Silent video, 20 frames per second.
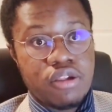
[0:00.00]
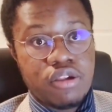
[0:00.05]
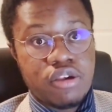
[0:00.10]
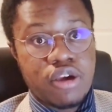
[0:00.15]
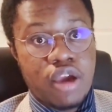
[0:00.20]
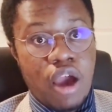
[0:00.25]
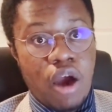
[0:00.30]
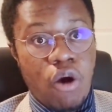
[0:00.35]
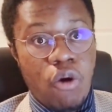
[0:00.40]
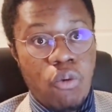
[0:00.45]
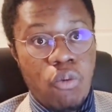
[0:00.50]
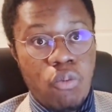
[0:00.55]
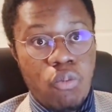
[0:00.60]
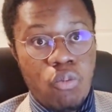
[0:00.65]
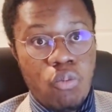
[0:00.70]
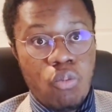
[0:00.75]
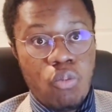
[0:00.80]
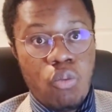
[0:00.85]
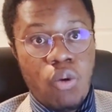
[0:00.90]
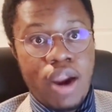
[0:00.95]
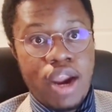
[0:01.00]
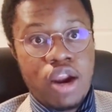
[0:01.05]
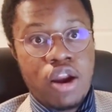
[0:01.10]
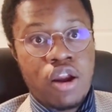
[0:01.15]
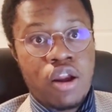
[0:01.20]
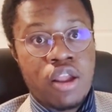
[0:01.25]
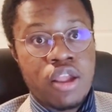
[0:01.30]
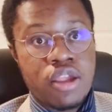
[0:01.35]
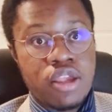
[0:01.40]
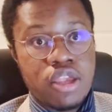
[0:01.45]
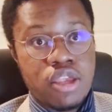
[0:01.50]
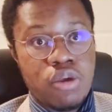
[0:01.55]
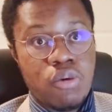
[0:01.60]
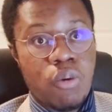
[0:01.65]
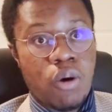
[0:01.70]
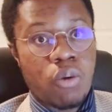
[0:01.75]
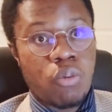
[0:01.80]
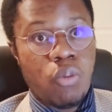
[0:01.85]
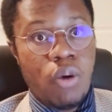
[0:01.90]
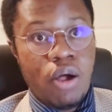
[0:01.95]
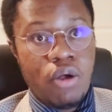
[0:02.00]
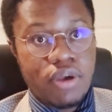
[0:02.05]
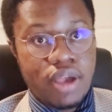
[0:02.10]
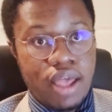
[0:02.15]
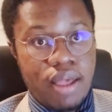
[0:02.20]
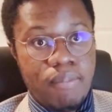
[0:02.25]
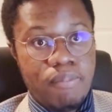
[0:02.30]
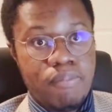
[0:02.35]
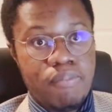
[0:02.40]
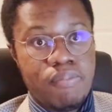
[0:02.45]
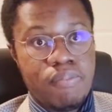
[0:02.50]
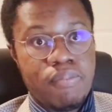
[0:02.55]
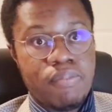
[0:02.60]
go where you are welcome.